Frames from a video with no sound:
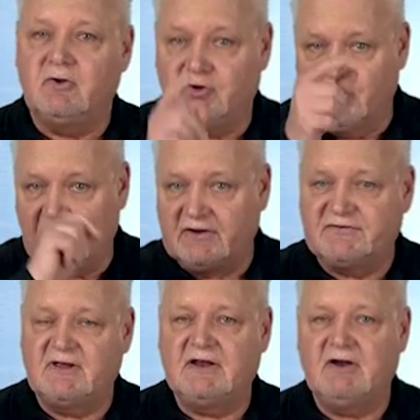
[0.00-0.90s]
You're going to
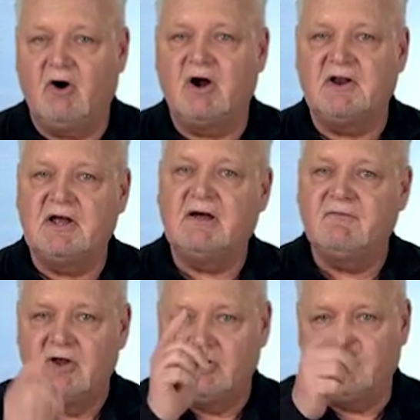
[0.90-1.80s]
study hard enough.
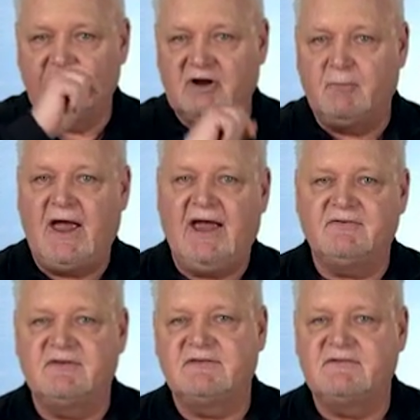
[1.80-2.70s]
You're going to
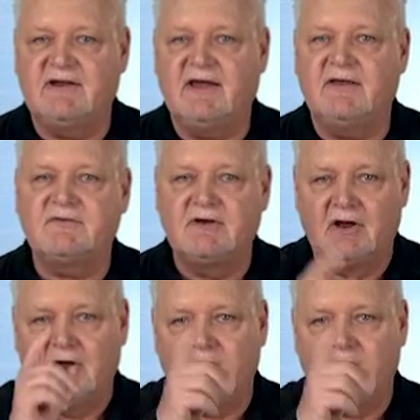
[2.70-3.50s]
pass this test.